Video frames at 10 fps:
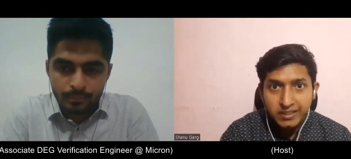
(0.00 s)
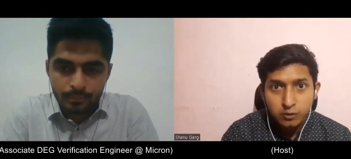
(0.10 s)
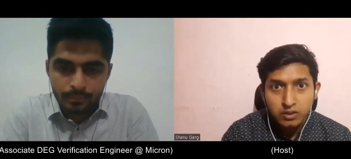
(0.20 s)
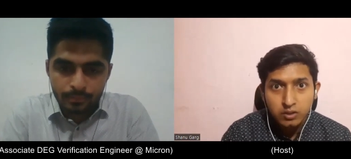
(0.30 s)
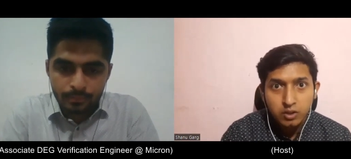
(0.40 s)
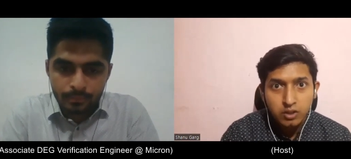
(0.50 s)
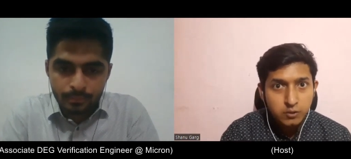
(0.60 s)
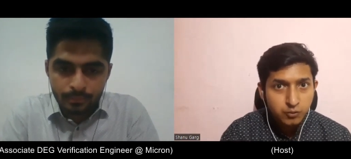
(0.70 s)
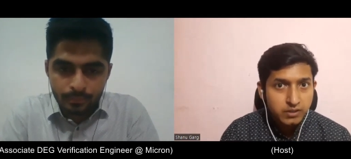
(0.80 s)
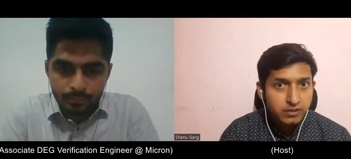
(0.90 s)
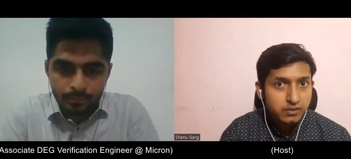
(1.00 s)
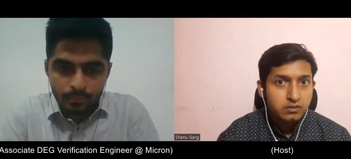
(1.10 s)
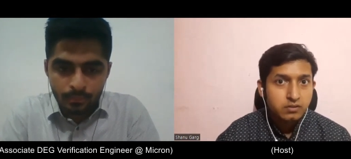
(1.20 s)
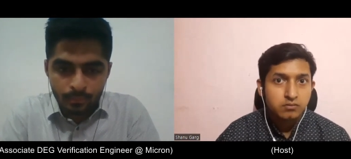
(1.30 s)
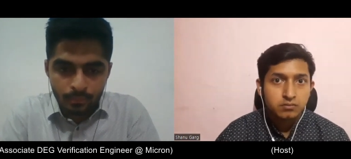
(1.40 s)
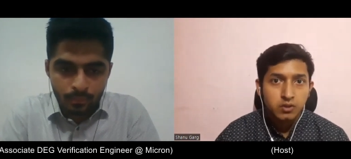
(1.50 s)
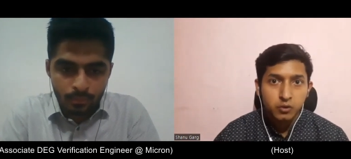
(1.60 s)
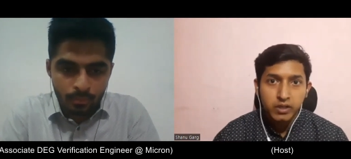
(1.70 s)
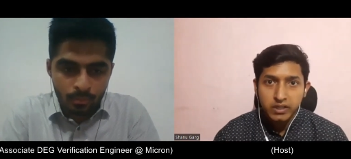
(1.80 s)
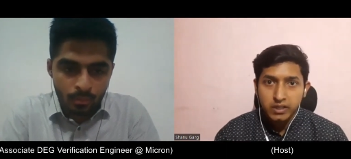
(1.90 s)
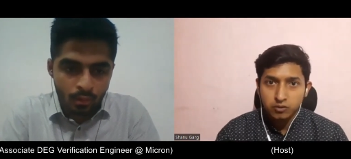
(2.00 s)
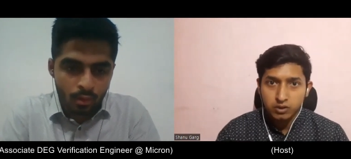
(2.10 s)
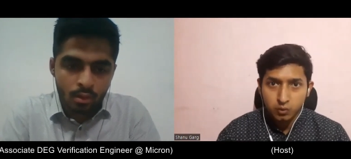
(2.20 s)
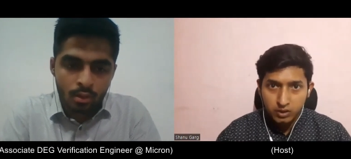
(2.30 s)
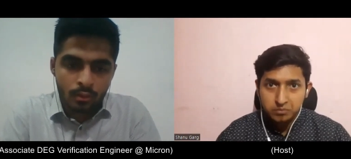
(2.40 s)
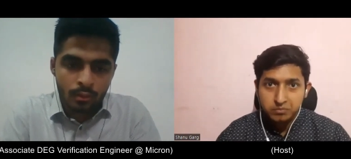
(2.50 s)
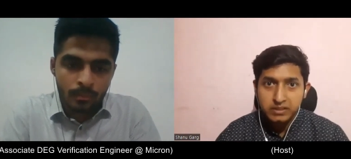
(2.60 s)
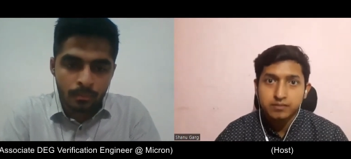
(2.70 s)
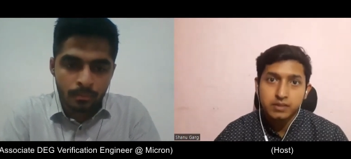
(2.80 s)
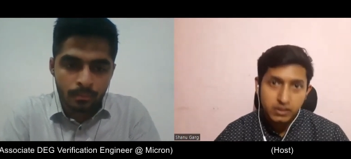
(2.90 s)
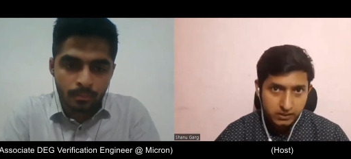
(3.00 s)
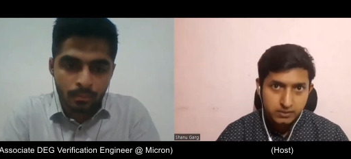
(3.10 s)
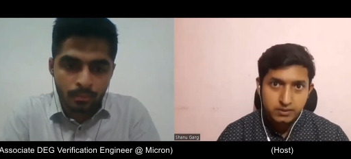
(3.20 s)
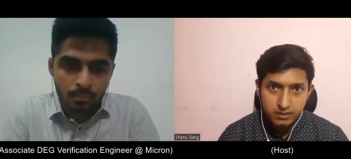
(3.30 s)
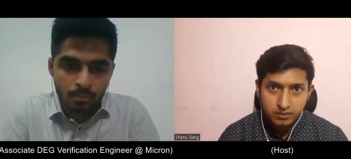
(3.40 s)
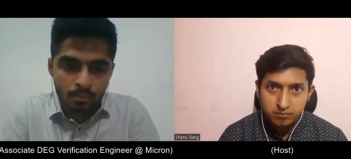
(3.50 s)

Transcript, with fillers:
Speaker 1: to our college juniors to get into the core company if they are interested?